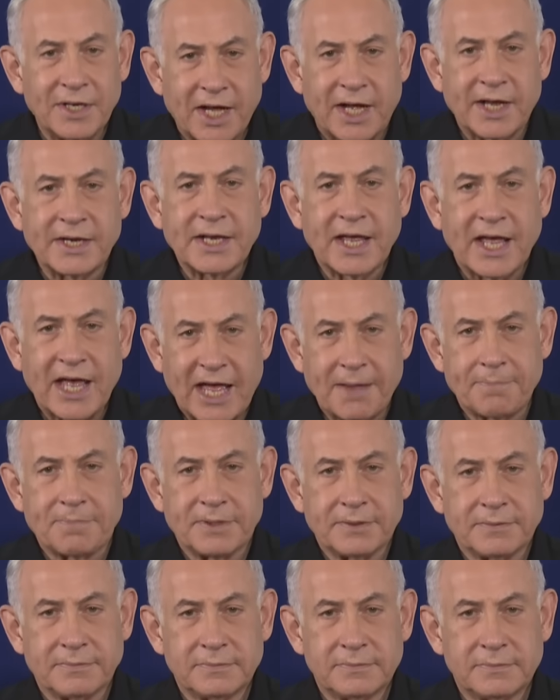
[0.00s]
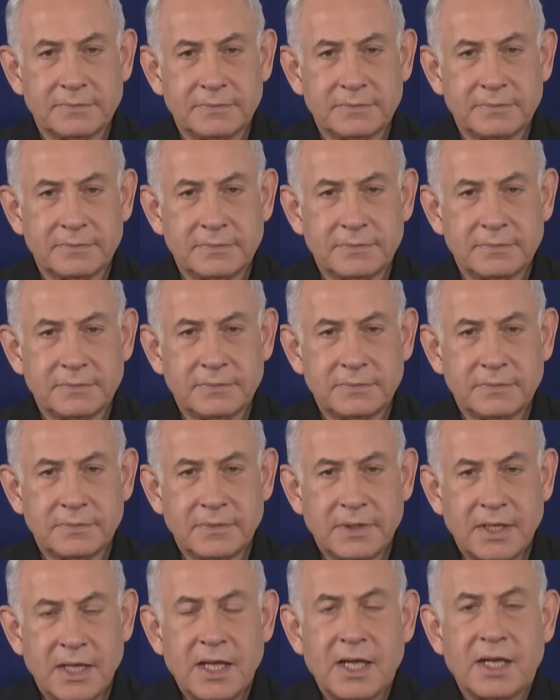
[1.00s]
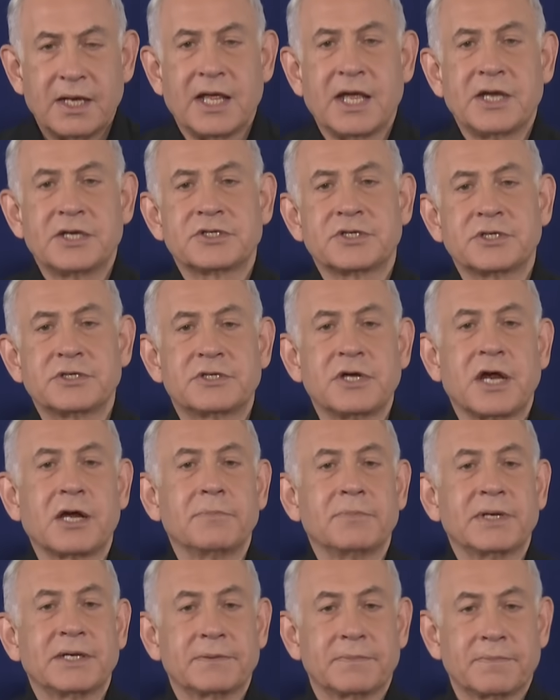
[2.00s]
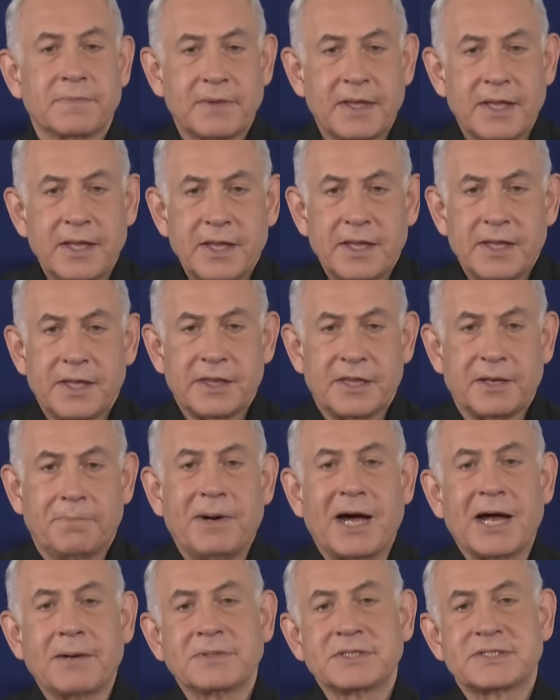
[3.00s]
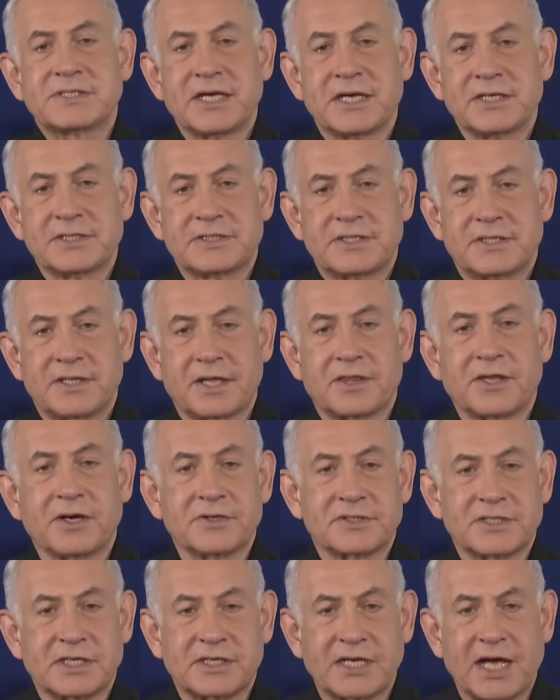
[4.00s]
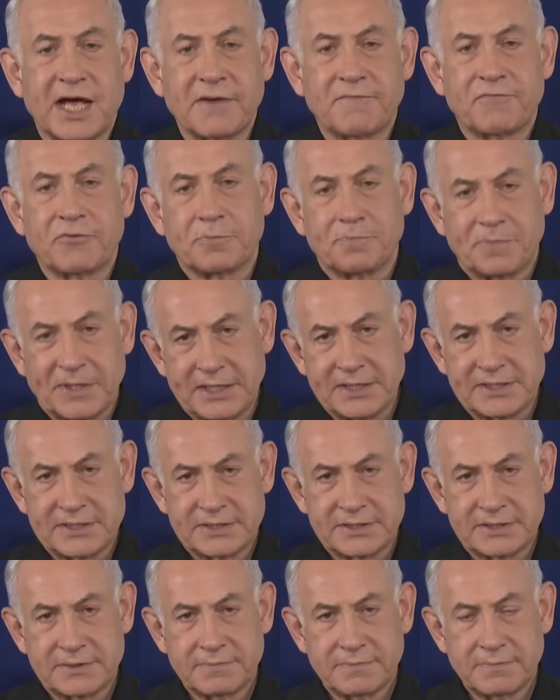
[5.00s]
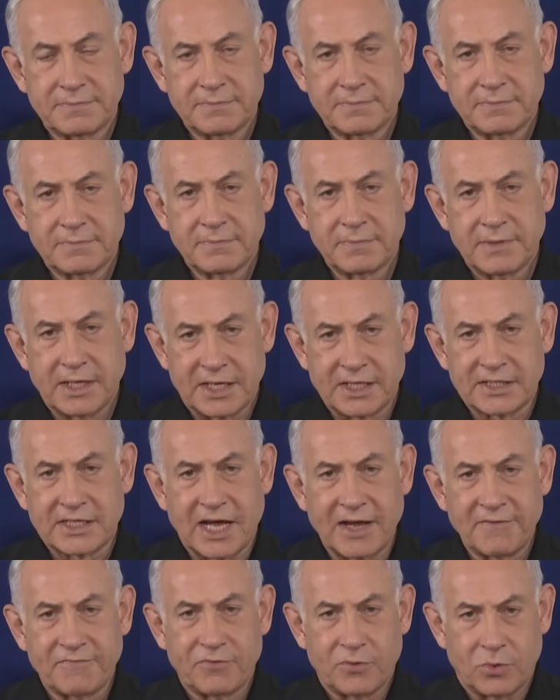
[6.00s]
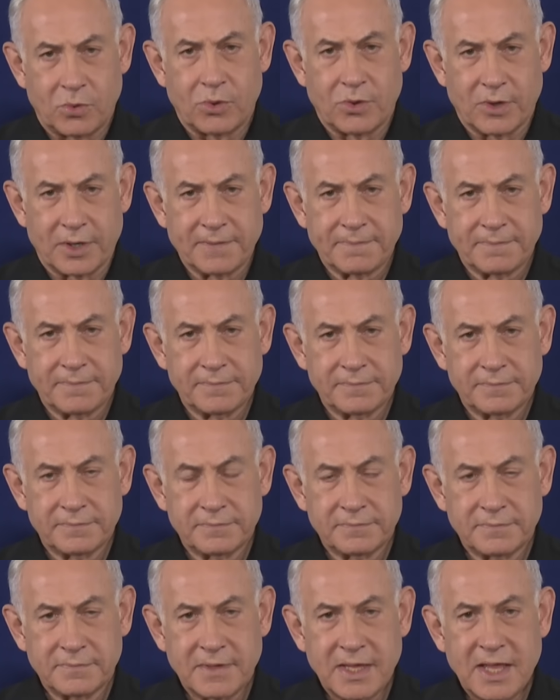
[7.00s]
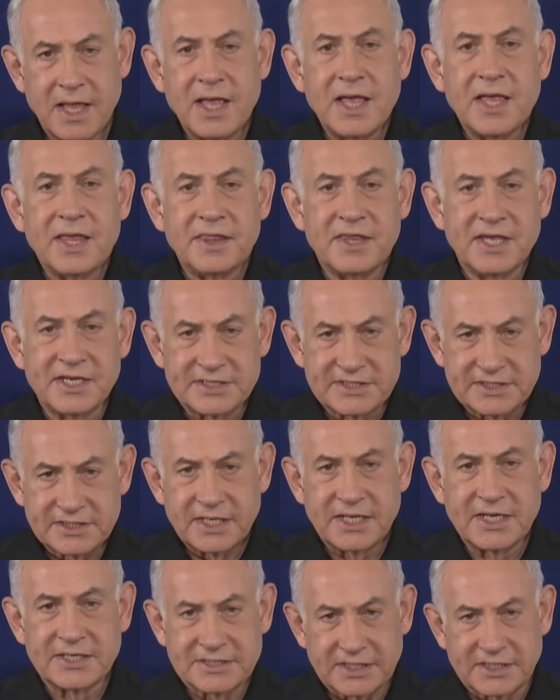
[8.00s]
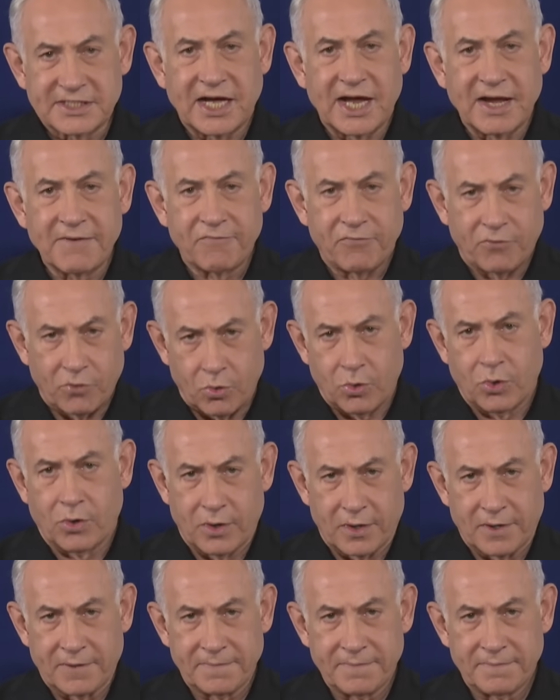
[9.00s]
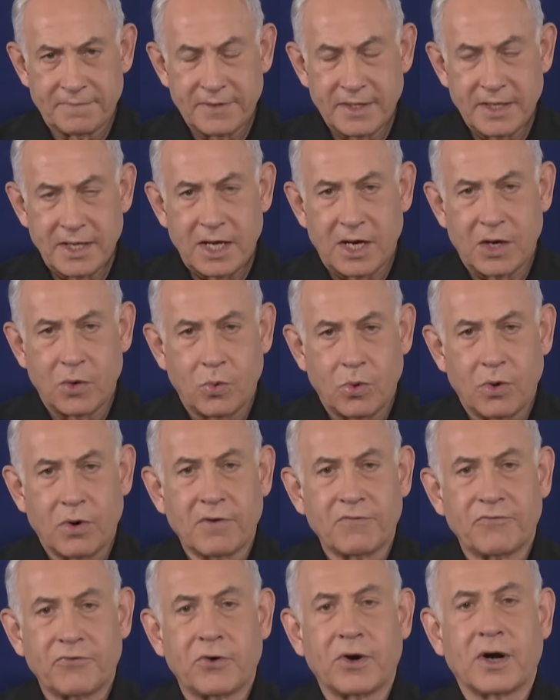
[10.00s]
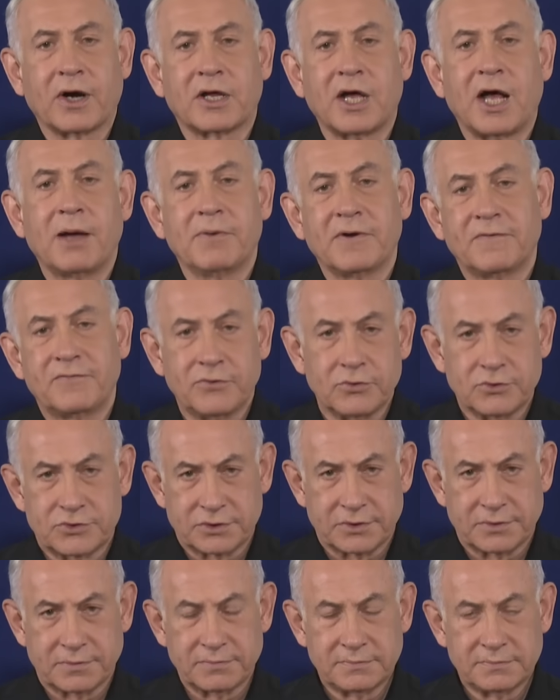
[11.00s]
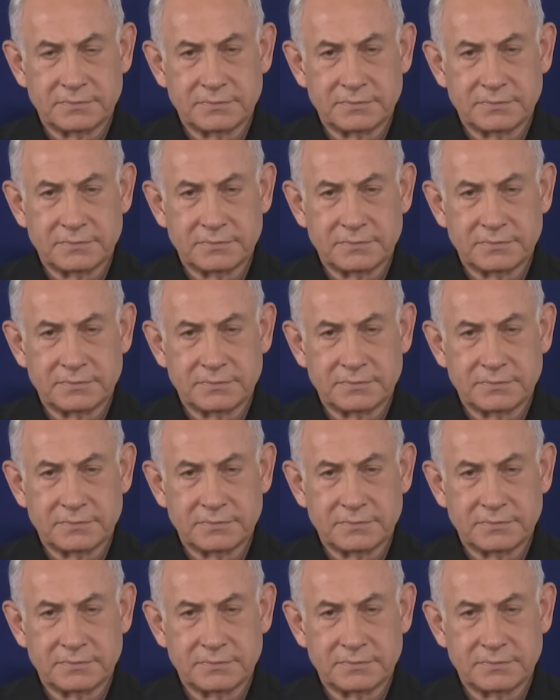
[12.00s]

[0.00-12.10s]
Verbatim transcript: not happen. Ladies and gentlemen, the Bible says that there is a time for peace and a time for war. This is a time for war, a war for our common future.